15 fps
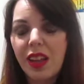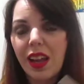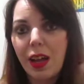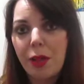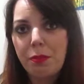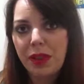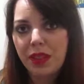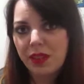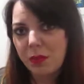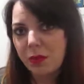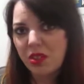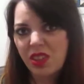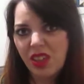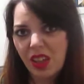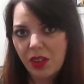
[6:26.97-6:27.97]
and I mix them
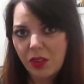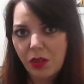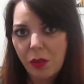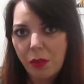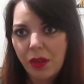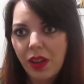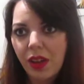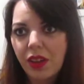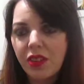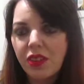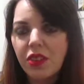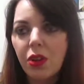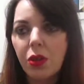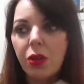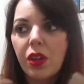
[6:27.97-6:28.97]
together on my eyes,
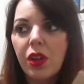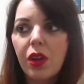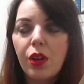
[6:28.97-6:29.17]
so